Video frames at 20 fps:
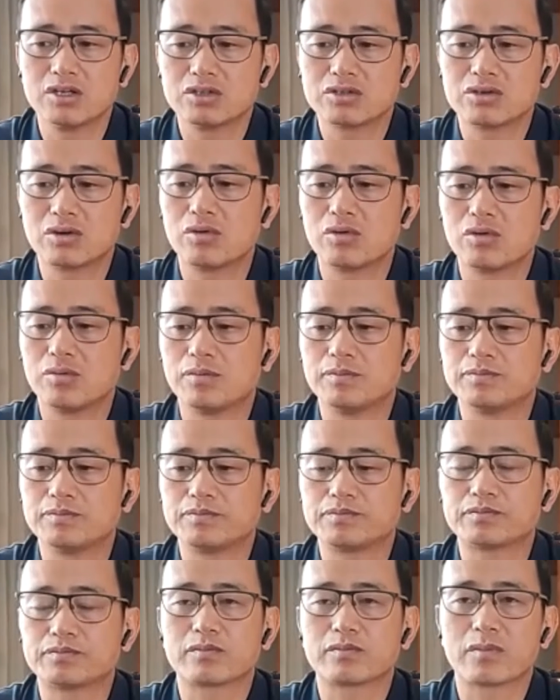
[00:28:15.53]
So
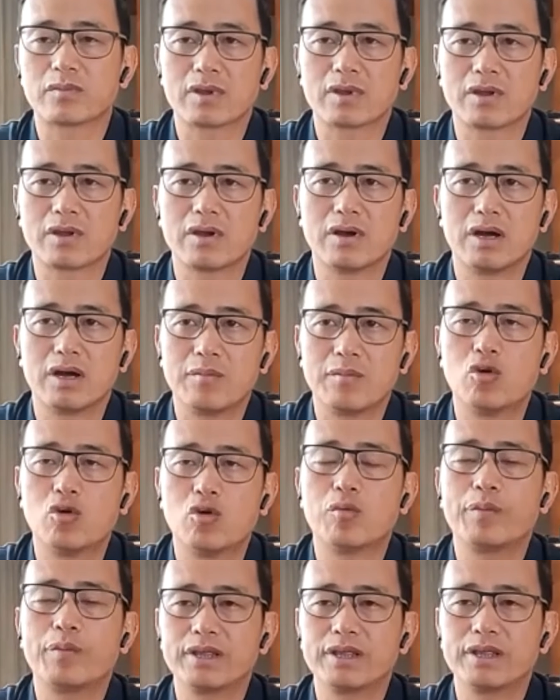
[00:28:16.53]
I'm
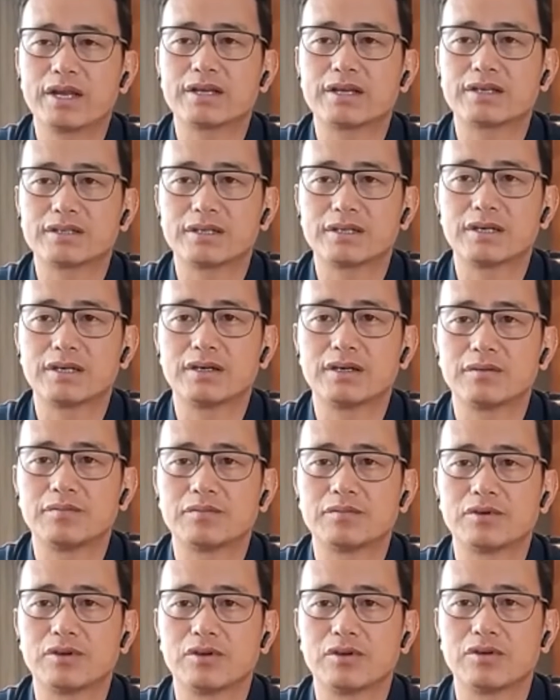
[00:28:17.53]
hoping that
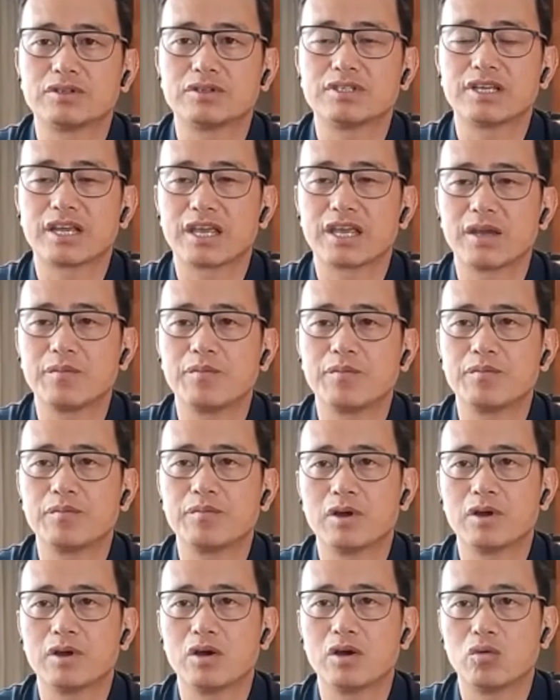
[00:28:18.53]
Sikkim
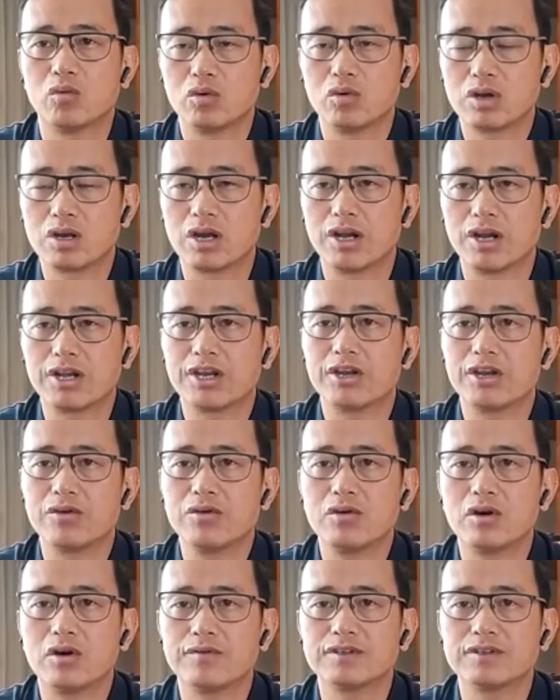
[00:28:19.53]
would
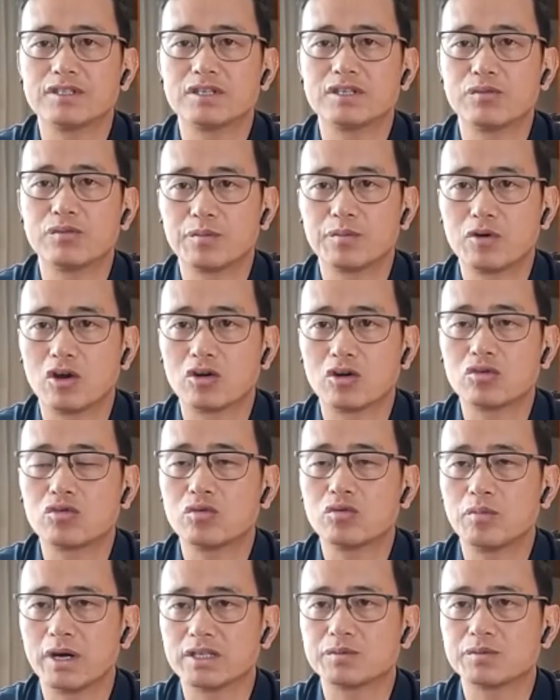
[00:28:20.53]
continue. Obviously, we've got to
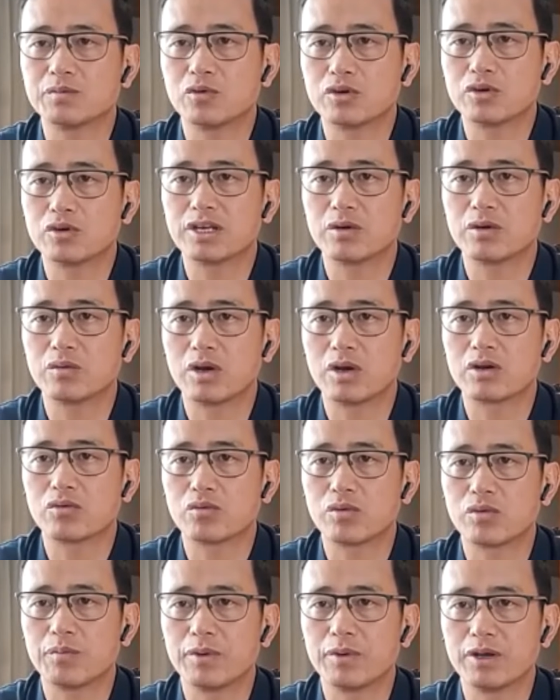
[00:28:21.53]
do much more than what
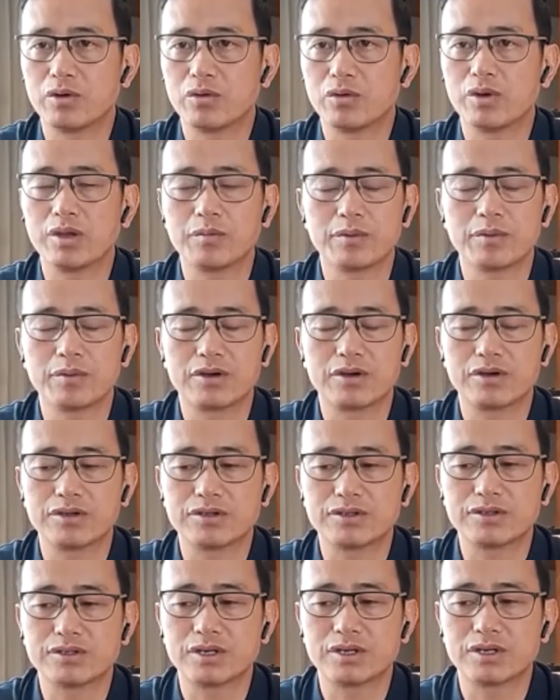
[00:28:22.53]
we've been doing,
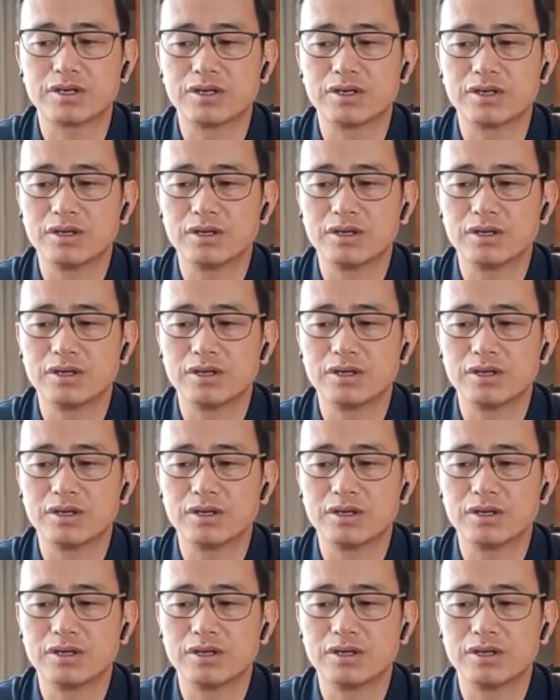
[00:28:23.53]
because